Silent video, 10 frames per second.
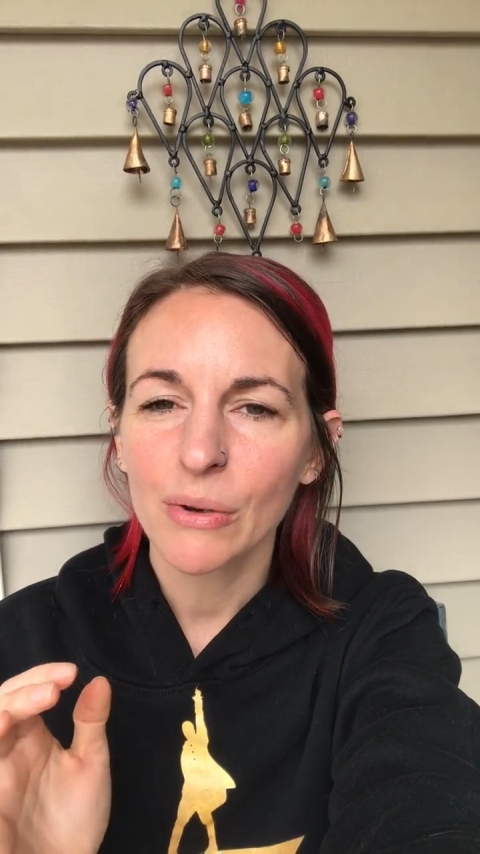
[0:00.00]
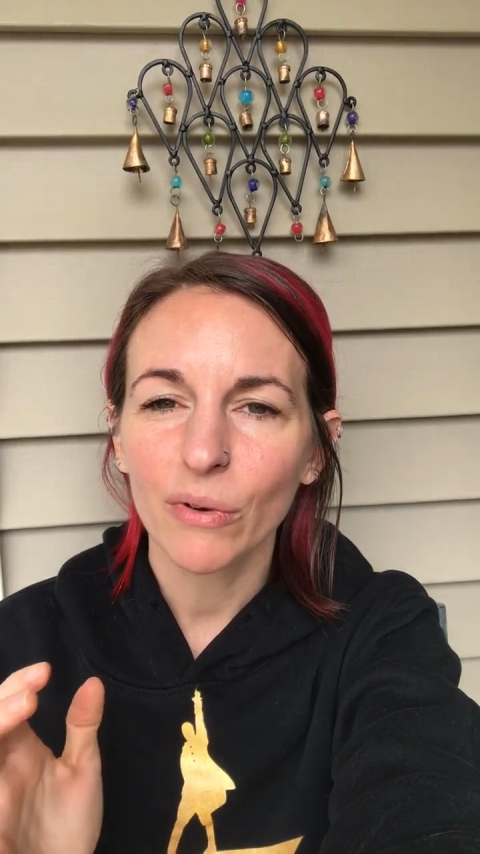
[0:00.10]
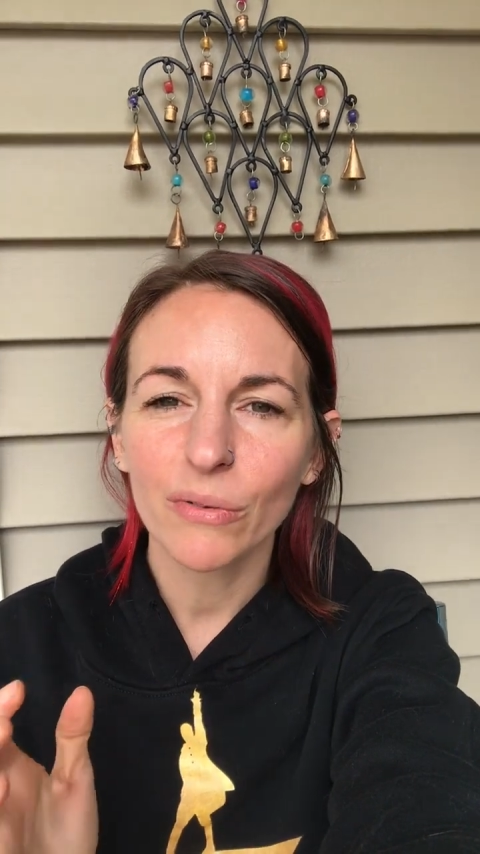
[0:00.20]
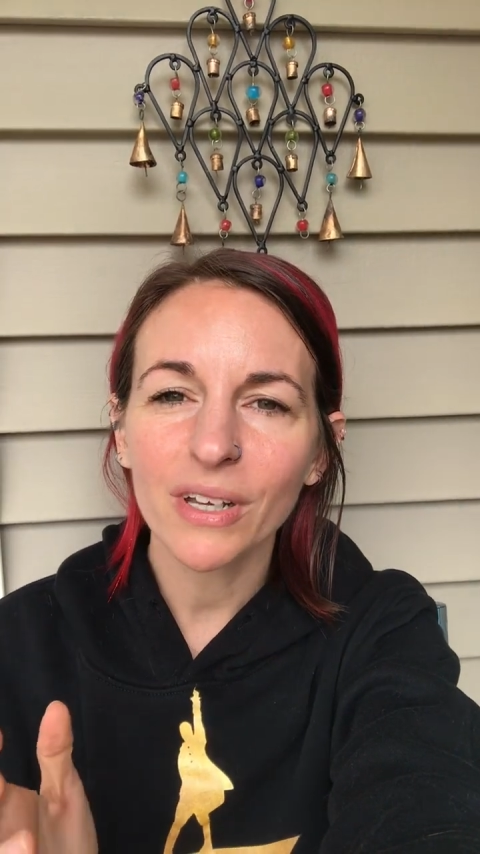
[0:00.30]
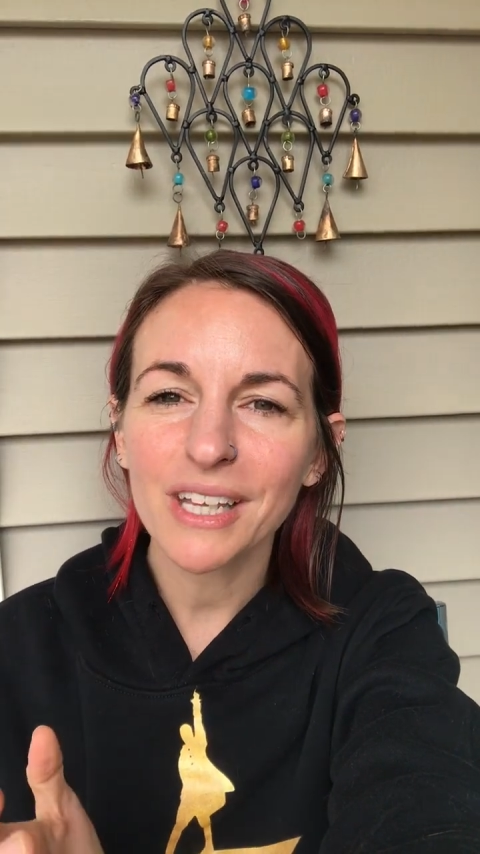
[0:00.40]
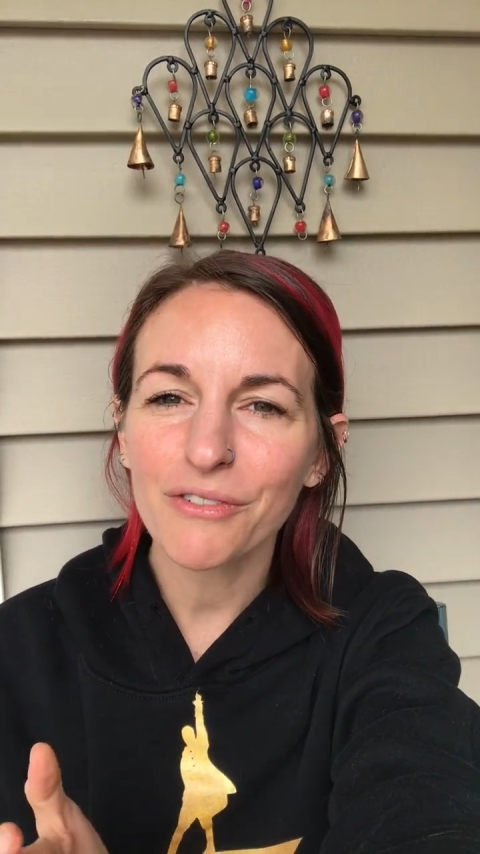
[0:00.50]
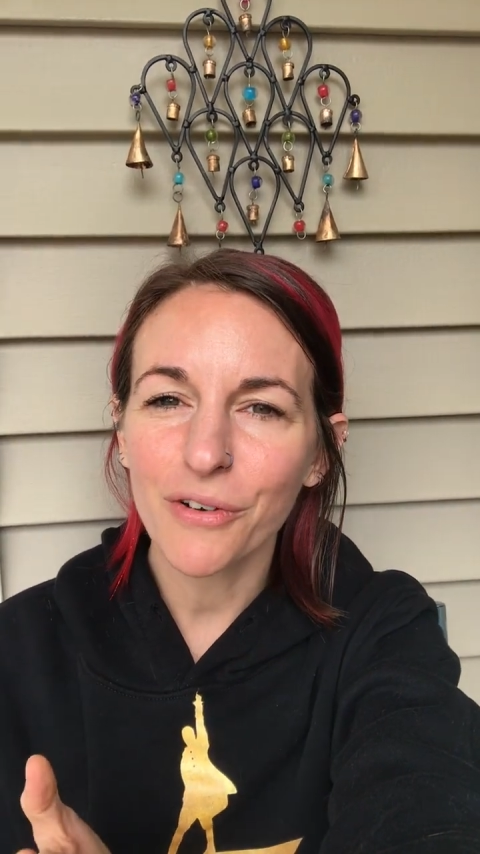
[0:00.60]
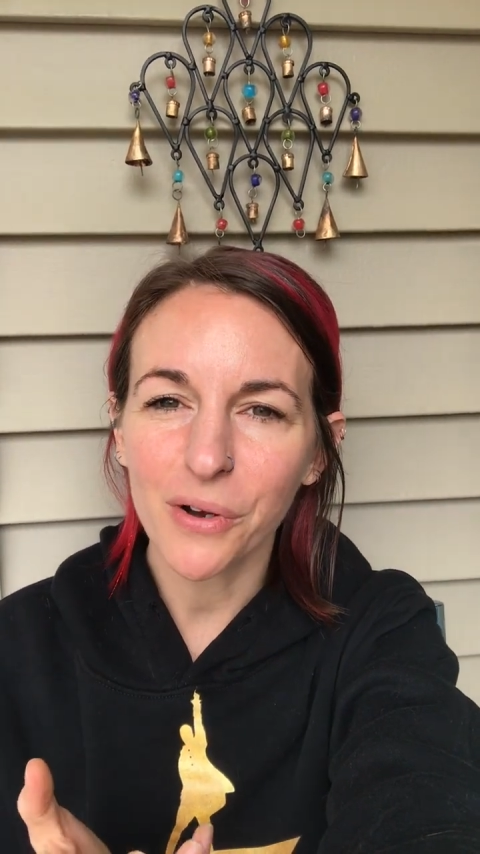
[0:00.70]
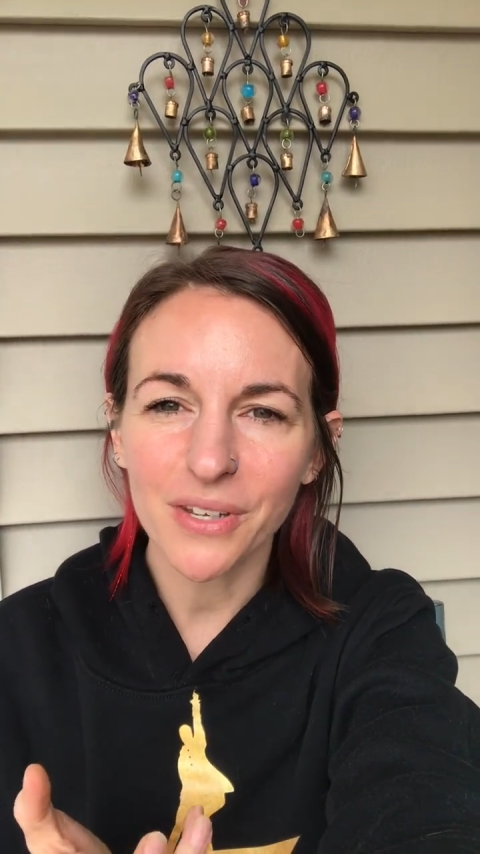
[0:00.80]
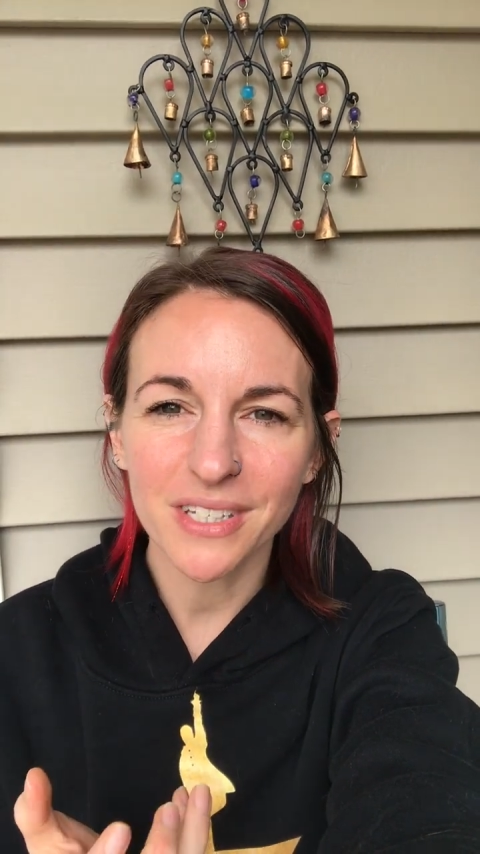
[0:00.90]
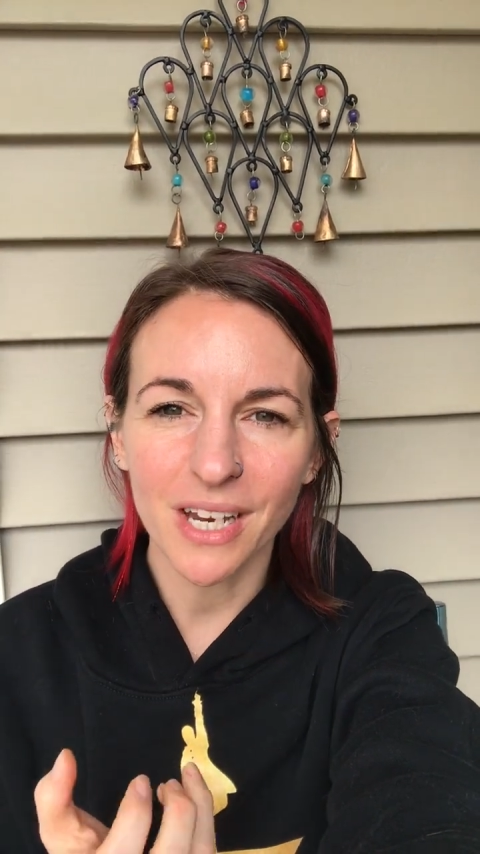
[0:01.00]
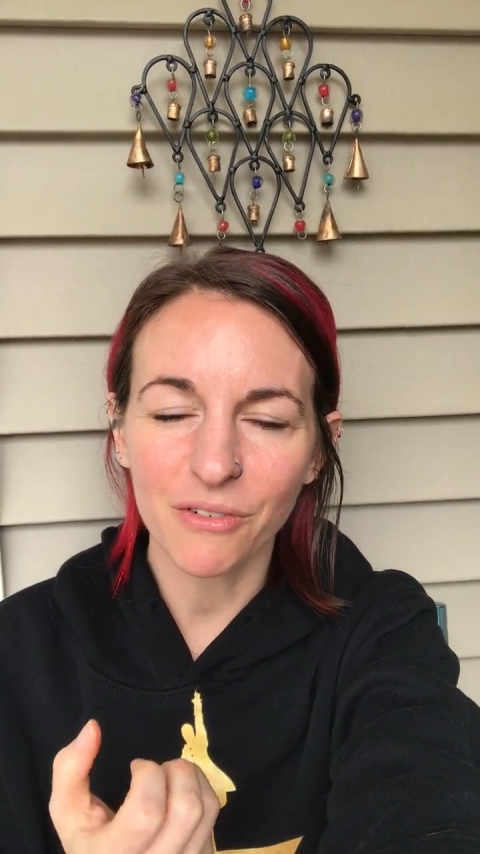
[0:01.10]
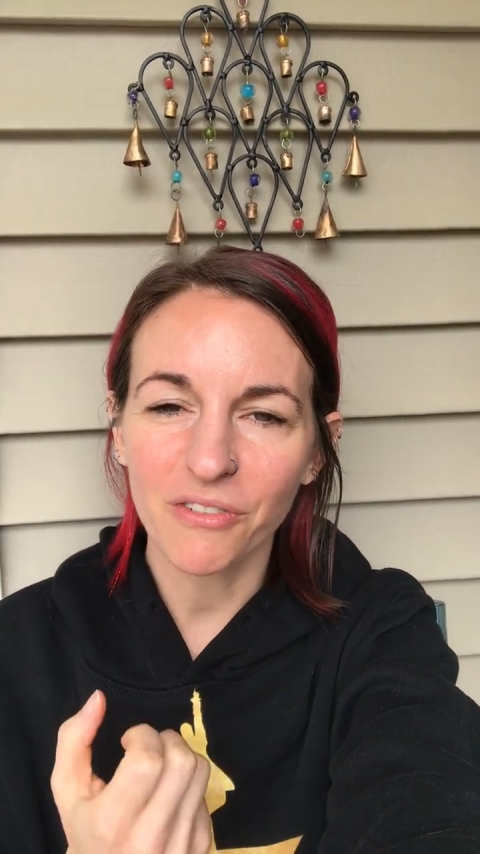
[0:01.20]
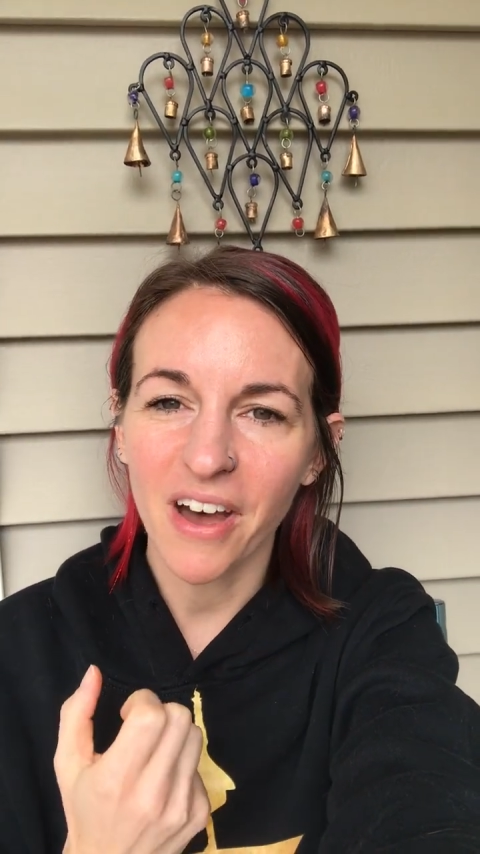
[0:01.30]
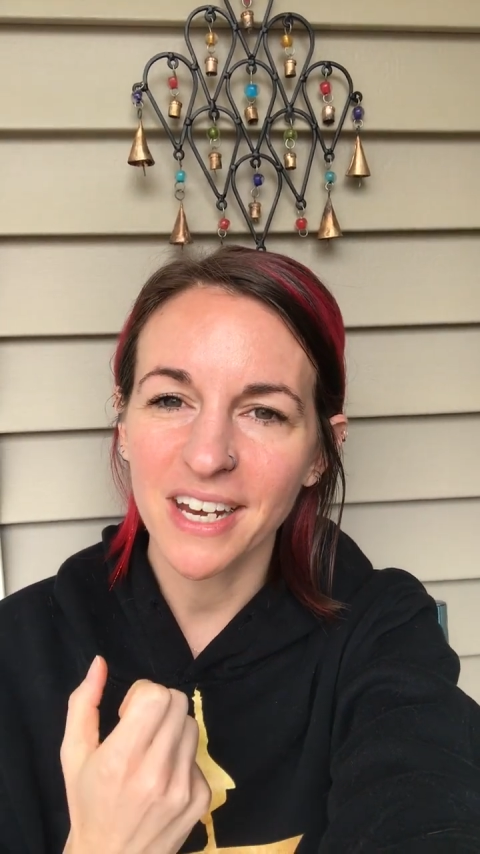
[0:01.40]
we're really focused on
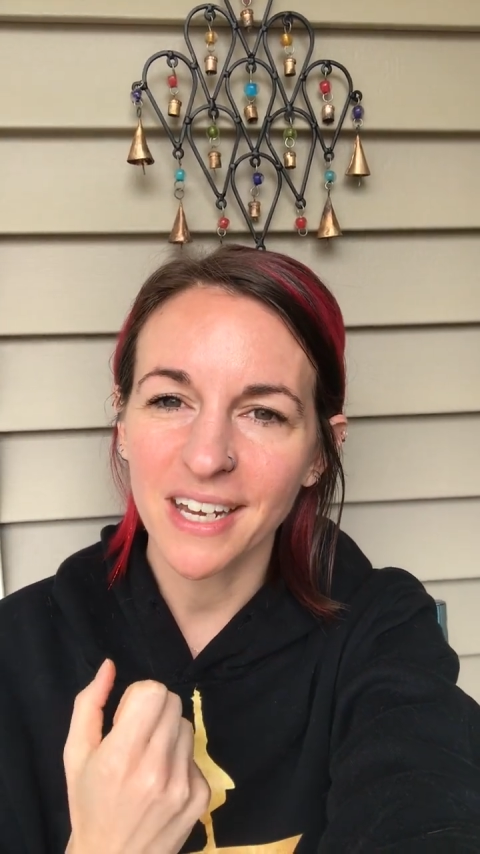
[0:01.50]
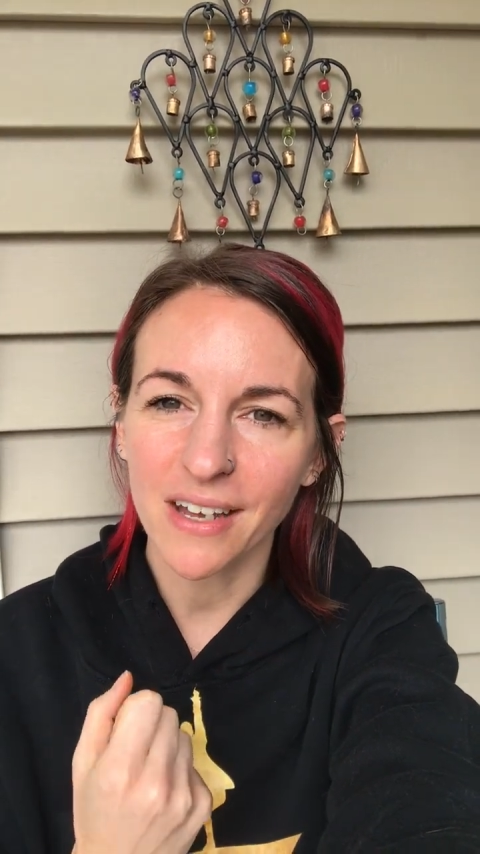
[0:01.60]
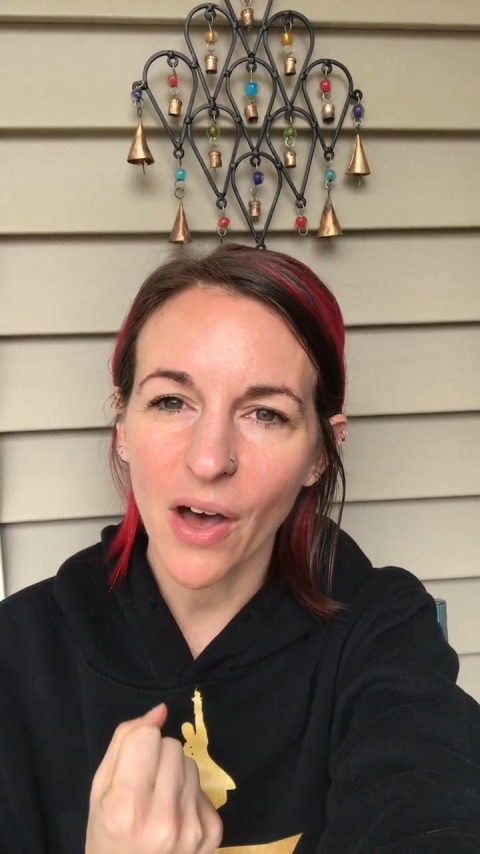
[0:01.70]
finding